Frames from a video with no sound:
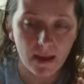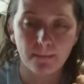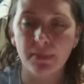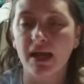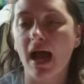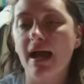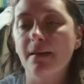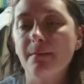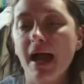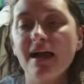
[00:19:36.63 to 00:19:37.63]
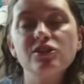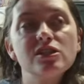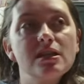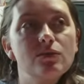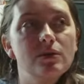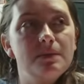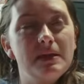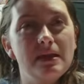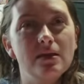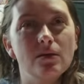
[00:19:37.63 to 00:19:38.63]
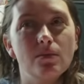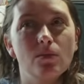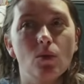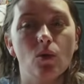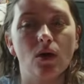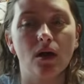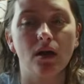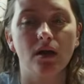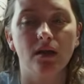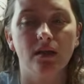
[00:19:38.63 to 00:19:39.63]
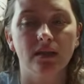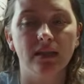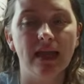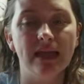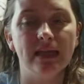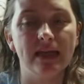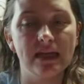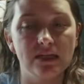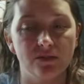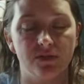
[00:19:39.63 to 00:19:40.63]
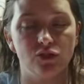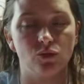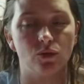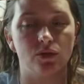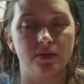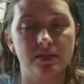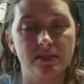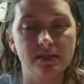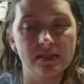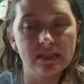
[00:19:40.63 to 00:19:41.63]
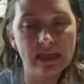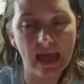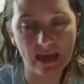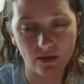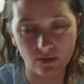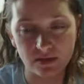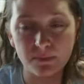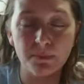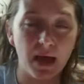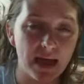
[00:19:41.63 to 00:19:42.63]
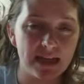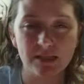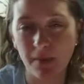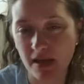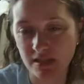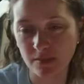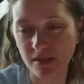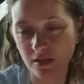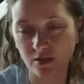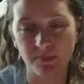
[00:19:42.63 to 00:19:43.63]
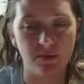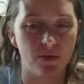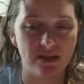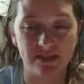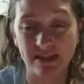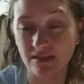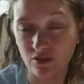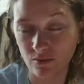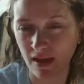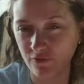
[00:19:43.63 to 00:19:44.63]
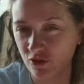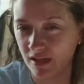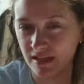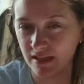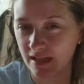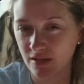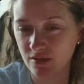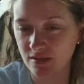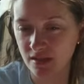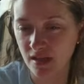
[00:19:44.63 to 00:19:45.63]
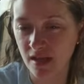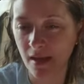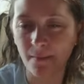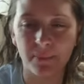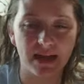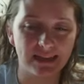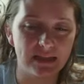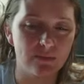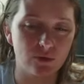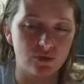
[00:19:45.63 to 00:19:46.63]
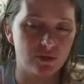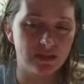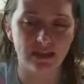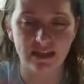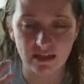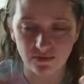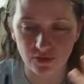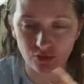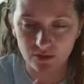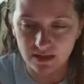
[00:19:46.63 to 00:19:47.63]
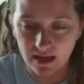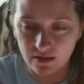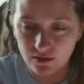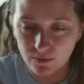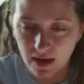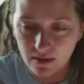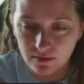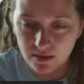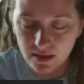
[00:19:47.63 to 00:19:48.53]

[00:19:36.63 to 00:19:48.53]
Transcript: But I imagine it would be more like individual scales, but it's possible there could be ones that do have shedding layers. But I lean more towards like the individual scales route.